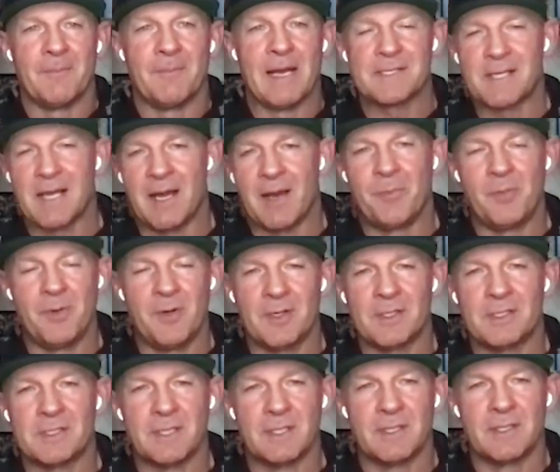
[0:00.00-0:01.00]
Mascot
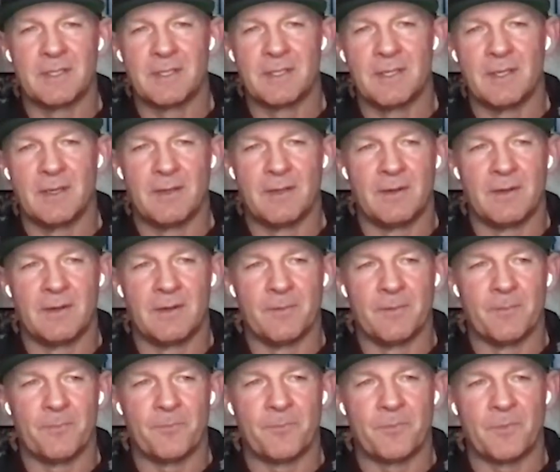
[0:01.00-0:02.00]
Books, and
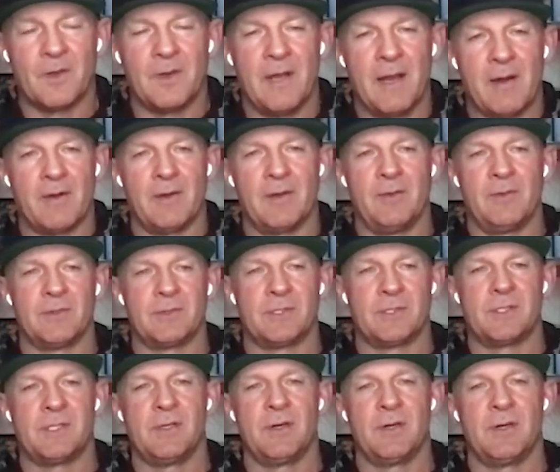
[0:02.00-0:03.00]
Naren, who was
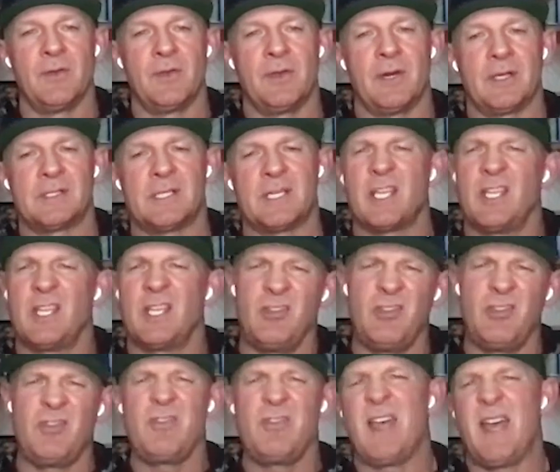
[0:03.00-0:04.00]
the CEO there. I said, can
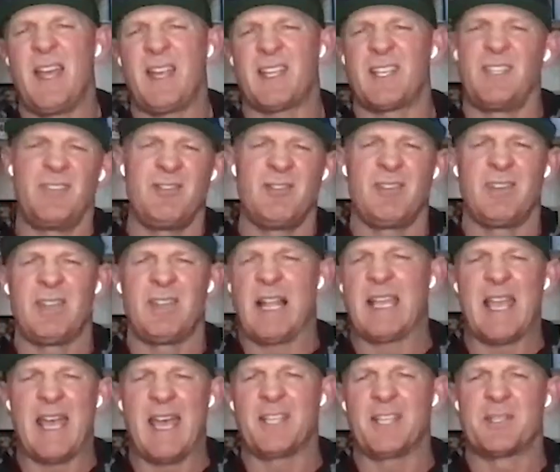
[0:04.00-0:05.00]
you do that? Can you
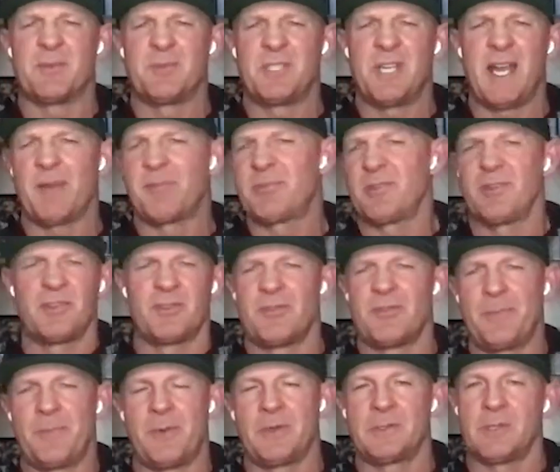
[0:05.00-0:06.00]
like add some chapters?
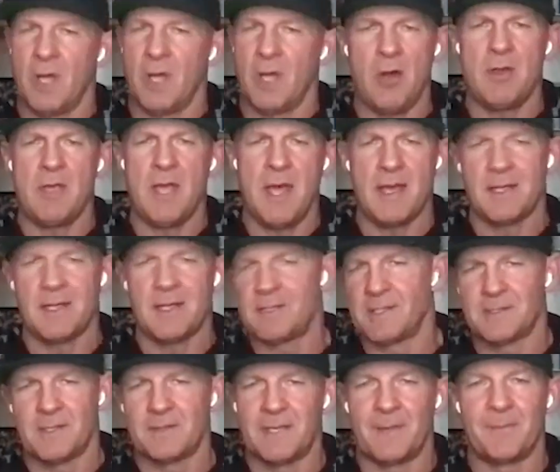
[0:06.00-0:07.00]
He's like, oh yeah, it
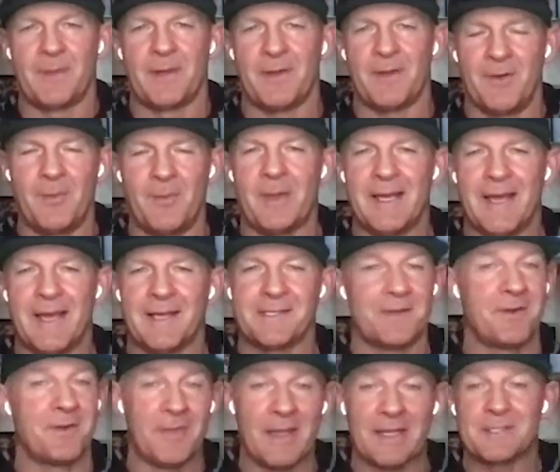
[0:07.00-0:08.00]
does all the time. I'm like, oh my
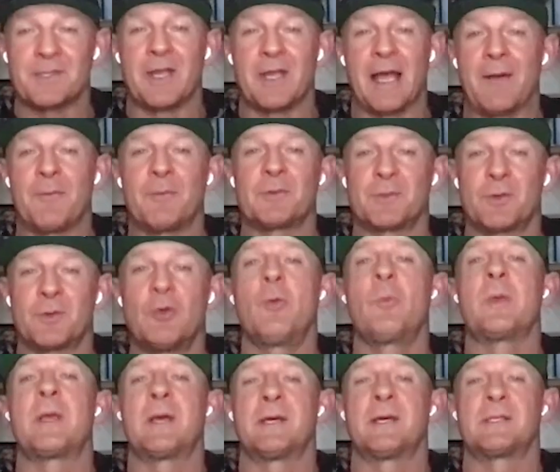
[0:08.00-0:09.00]
gosh. I go, that was
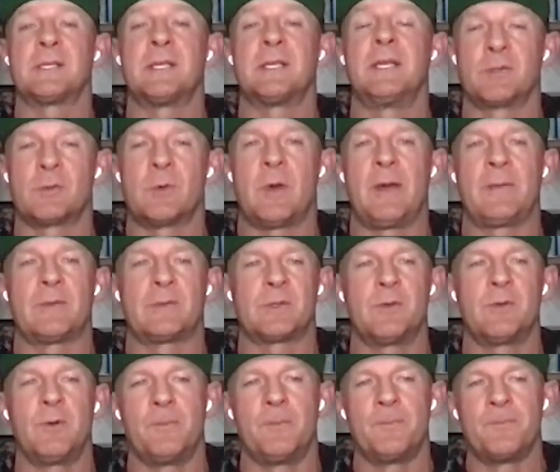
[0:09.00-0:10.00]
cool because, and here's why it
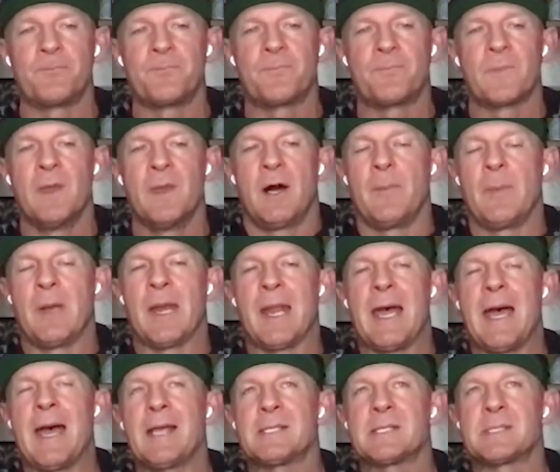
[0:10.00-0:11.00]
was cool. On my
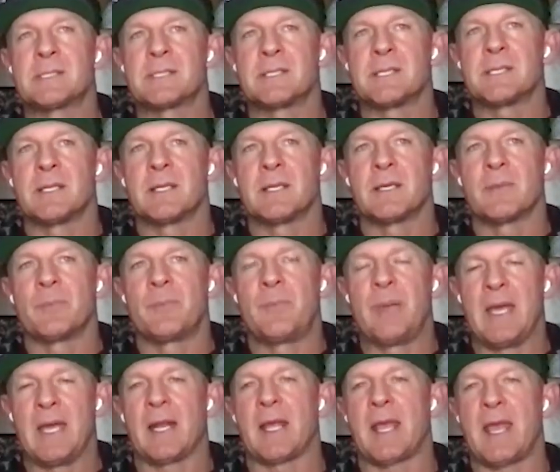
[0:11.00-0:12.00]
last
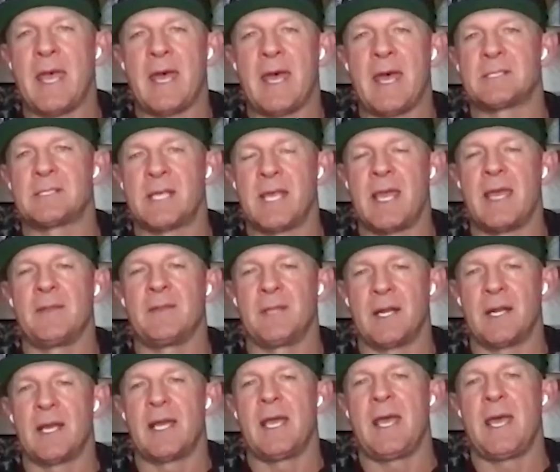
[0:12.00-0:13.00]
pet cat scan
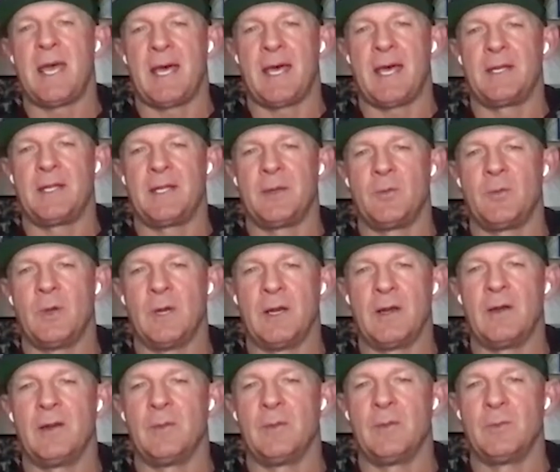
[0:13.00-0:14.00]
that I had,
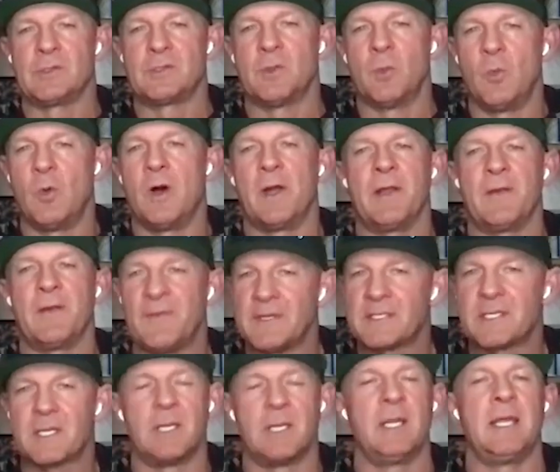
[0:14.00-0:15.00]
where it was the one, if
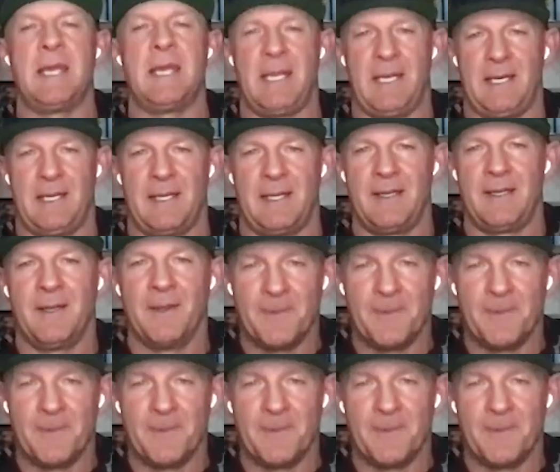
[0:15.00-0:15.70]
it's clean,